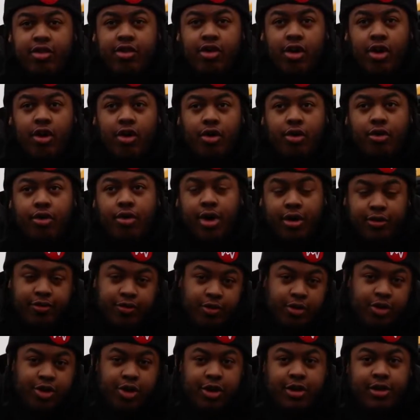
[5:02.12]
so,
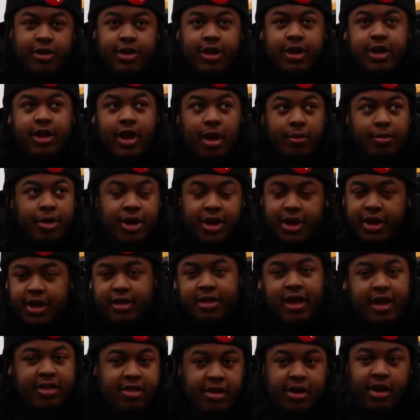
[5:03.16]
unfortunately,
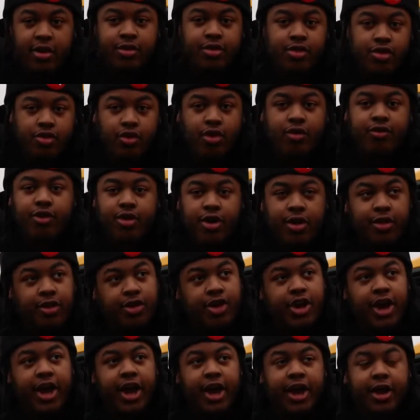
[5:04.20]
that's another story for
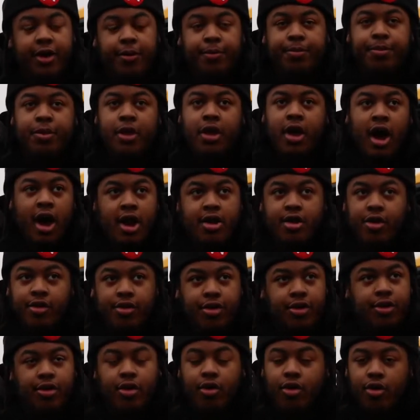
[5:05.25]
another day. I know
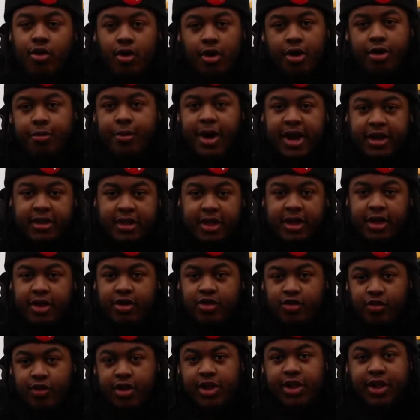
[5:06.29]
the whole automatic thing
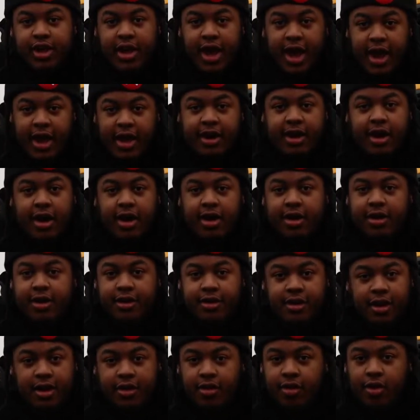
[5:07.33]
is really hated on
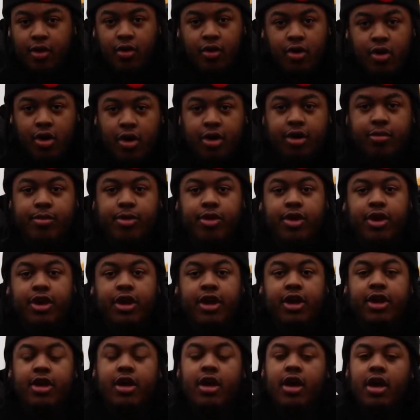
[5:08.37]
in the whole car
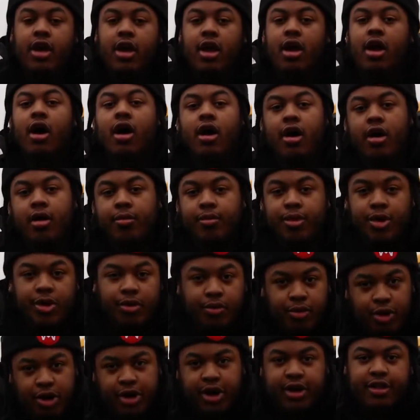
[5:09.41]
community.
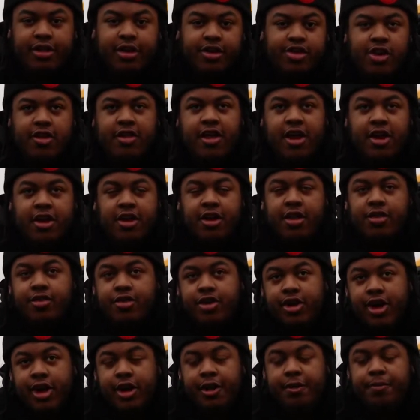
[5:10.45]
but we're gonna touch on that another
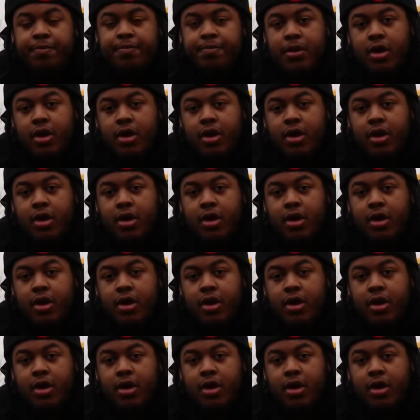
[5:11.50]
day.